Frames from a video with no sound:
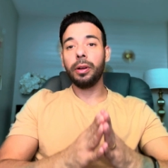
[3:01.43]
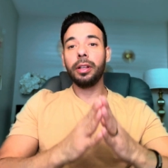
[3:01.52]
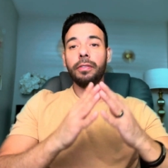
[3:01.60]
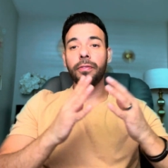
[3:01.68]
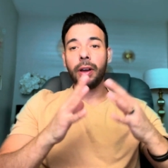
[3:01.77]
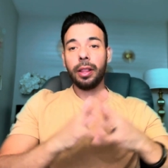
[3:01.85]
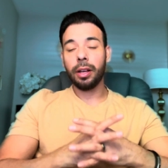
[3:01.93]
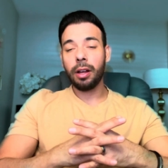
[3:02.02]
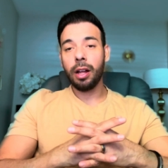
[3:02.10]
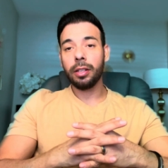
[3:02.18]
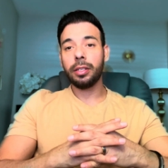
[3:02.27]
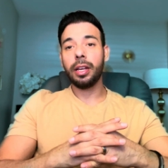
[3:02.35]
and you find the
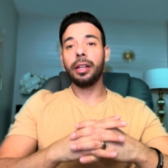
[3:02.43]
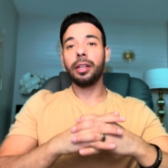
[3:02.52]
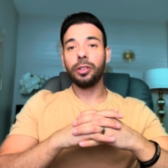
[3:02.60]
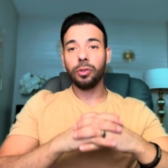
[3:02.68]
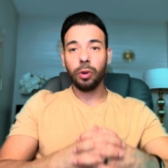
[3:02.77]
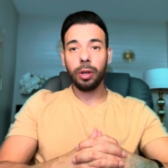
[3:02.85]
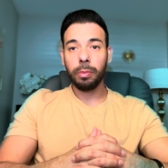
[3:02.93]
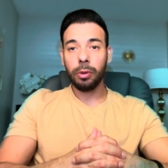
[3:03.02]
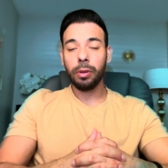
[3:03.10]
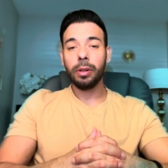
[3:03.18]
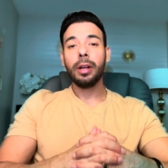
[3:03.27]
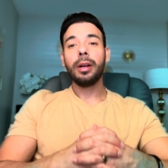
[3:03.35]
content
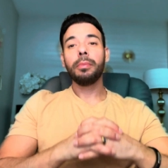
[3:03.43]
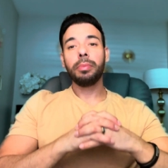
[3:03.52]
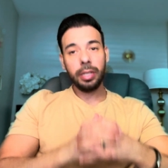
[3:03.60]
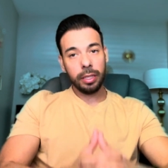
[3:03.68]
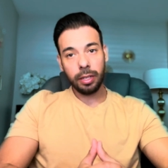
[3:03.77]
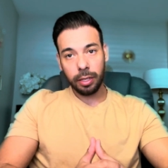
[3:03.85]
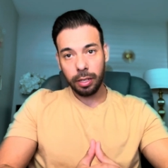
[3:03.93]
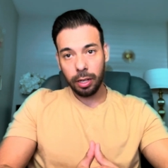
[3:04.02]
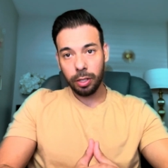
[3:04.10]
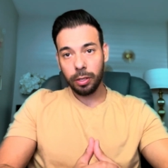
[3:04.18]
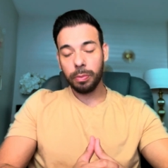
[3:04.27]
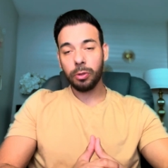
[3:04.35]
enjoyable, please
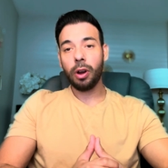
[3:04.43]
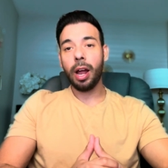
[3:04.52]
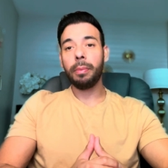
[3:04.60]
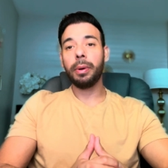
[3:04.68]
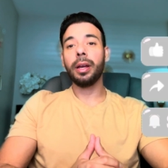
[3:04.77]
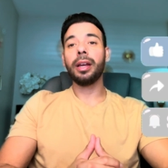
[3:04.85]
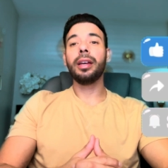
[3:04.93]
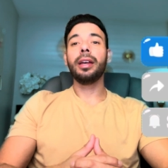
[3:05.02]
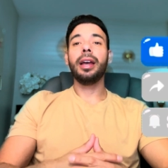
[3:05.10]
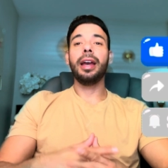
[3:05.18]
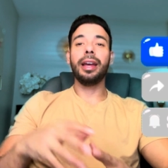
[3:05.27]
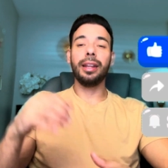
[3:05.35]
consider subscribing
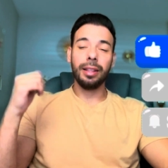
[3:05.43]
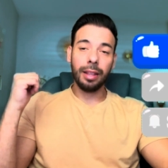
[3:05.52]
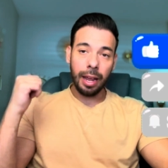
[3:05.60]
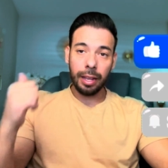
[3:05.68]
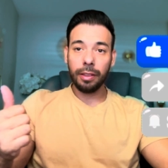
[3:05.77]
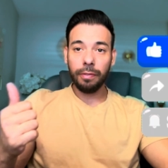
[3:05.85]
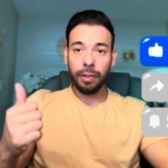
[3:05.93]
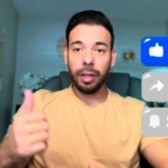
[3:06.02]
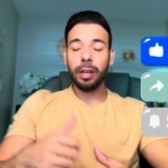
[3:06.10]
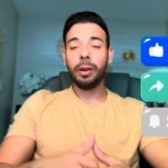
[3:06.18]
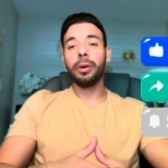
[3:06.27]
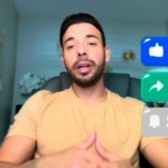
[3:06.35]
and like the
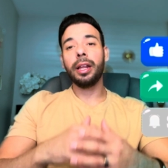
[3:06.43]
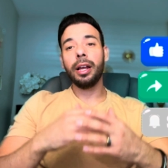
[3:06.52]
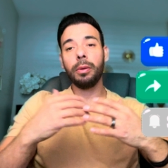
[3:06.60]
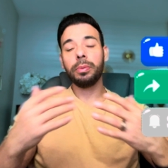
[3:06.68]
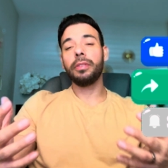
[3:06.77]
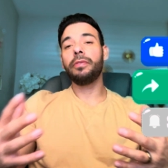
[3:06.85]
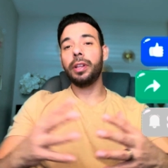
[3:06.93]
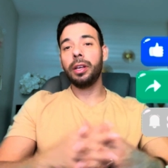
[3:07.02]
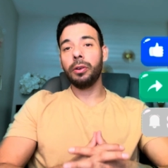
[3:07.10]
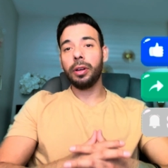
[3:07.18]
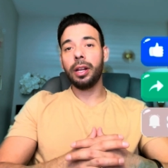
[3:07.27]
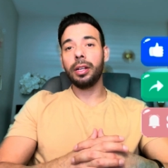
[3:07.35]
video. It helps the
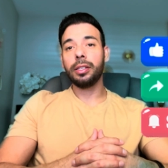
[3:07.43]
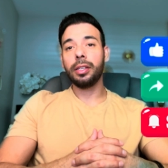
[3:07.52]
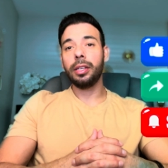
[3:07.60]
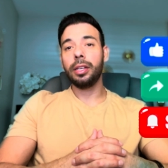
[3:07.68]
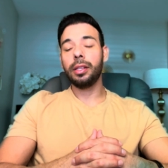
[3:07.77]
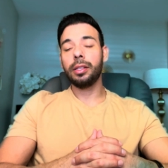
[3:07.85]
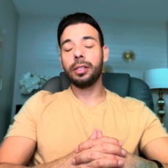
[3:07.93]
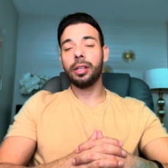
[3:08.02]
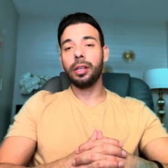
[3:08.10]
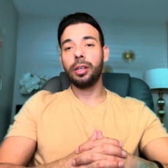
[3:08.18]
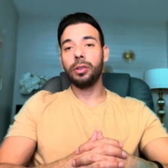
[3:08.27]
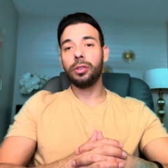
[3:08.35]
video get into to
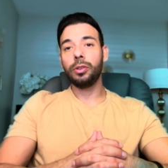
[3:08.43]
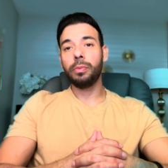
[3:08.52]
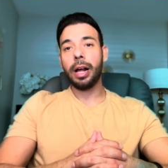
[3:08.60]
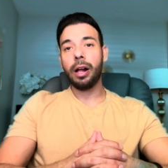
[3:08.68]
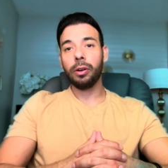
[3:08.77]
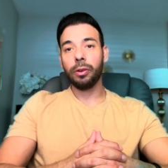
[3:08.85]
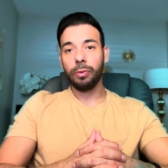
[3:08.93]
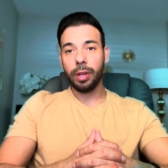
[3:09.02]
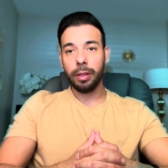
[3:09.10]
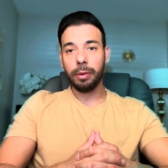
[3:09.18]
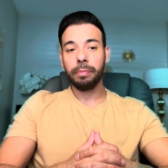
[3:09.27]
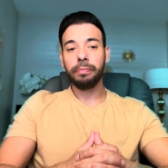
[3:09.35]
the YouTube
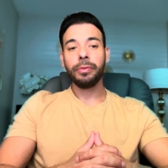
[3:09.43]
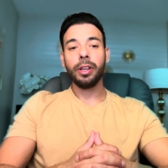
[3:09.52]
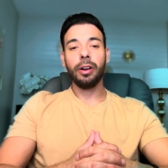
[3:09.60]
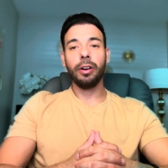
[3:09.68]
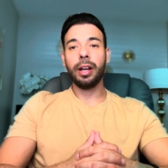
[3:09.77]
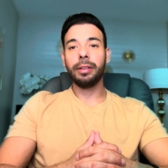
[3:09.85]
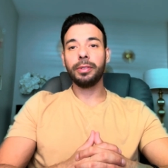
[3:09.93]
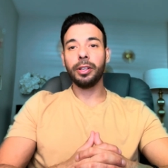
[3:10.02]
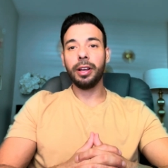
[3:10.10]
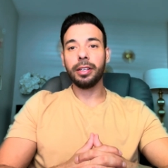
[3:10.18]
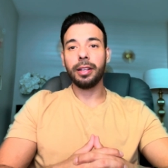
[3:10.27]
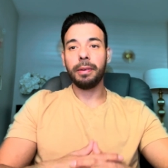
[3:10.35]
algorithm. All right, till next time.